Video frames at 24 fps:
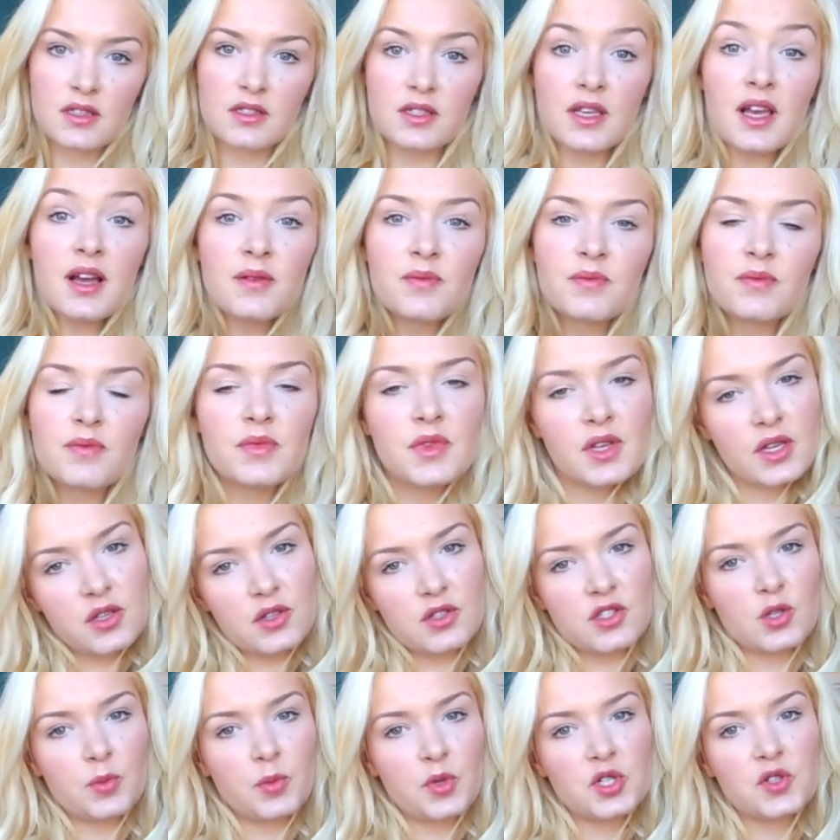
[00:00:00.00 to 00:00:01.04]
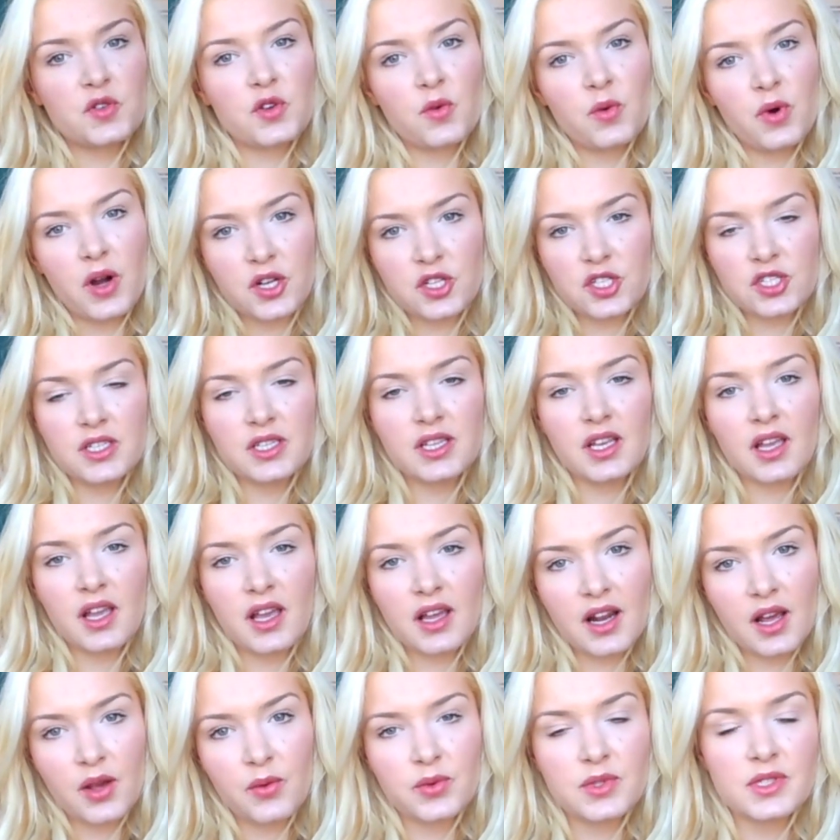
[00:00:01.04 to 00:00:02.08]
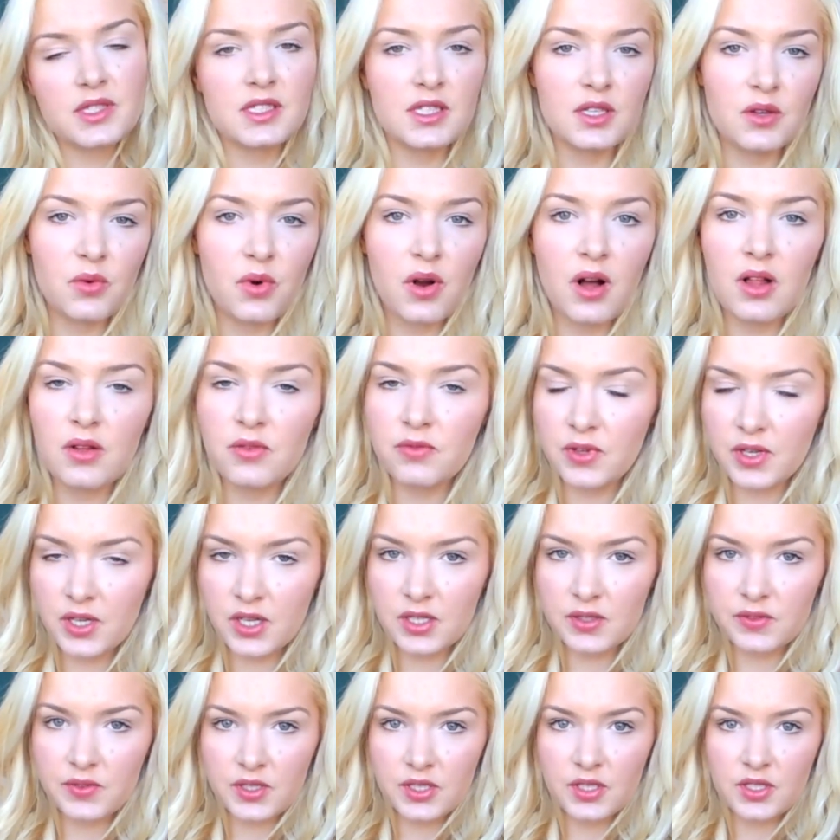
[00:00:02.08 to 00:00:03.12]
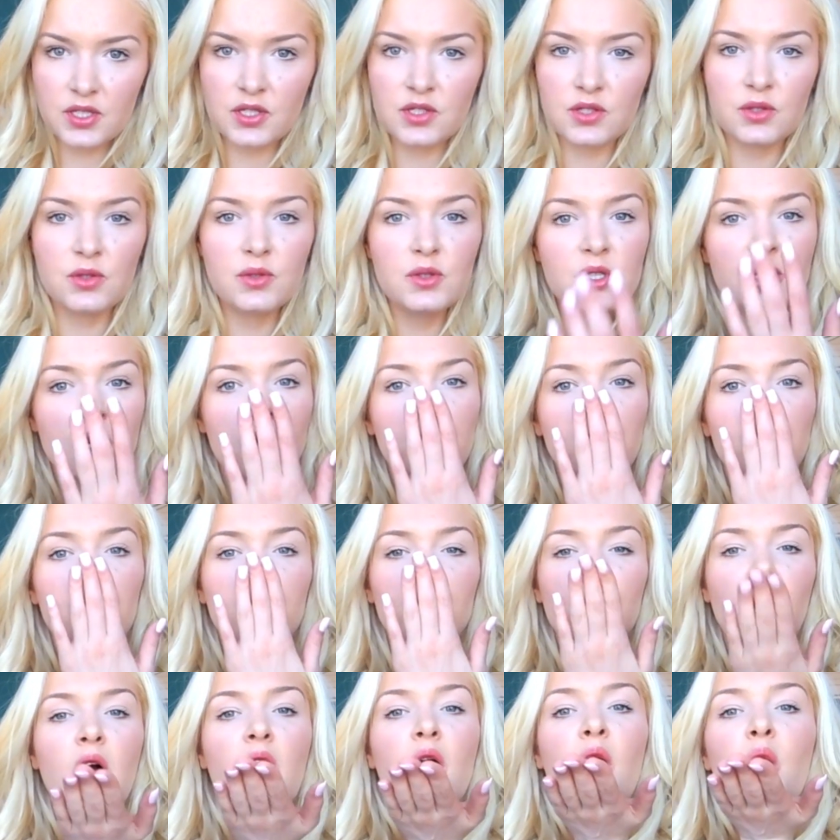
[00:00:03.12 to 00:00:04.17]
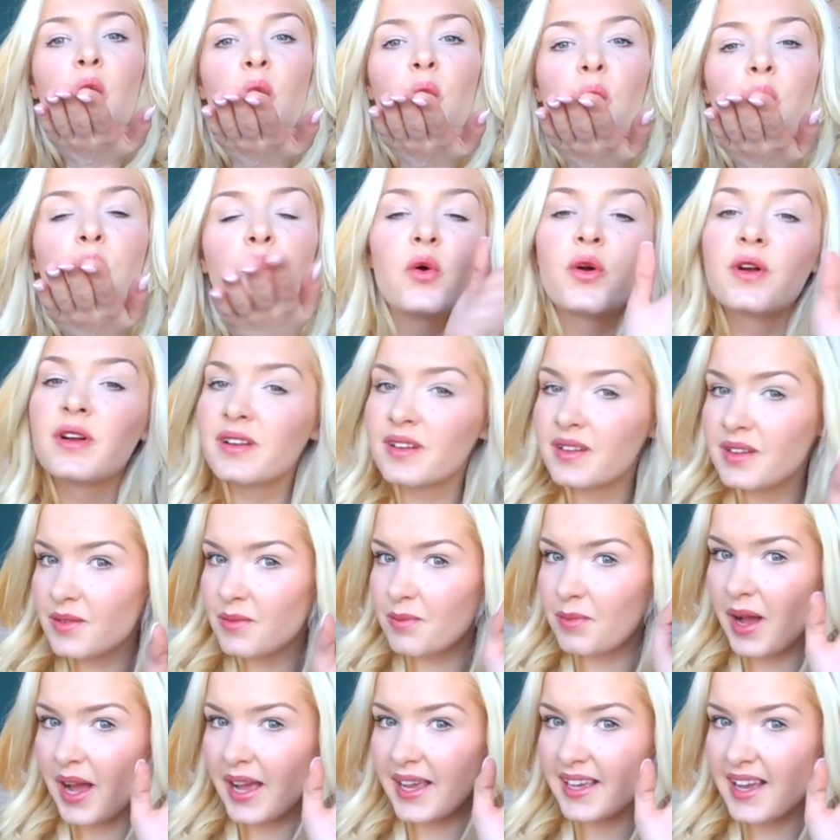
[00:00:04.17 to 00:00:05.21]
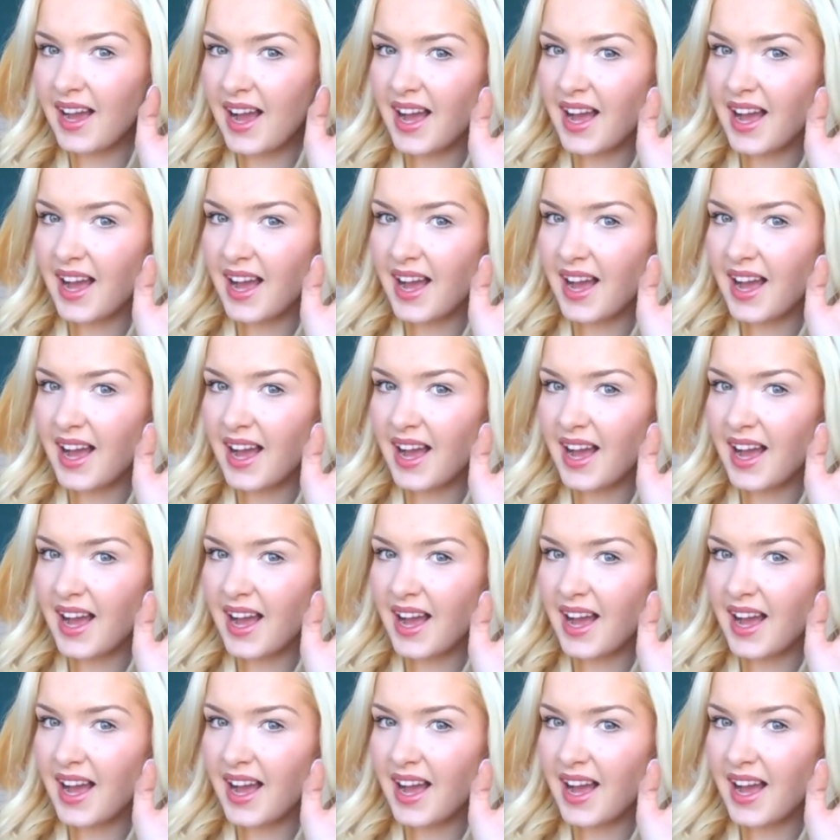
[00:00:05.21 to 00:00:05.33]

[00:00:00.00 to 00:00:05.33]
So yeah, thank you so much for watching, and I will see you all very, very soon. Bye,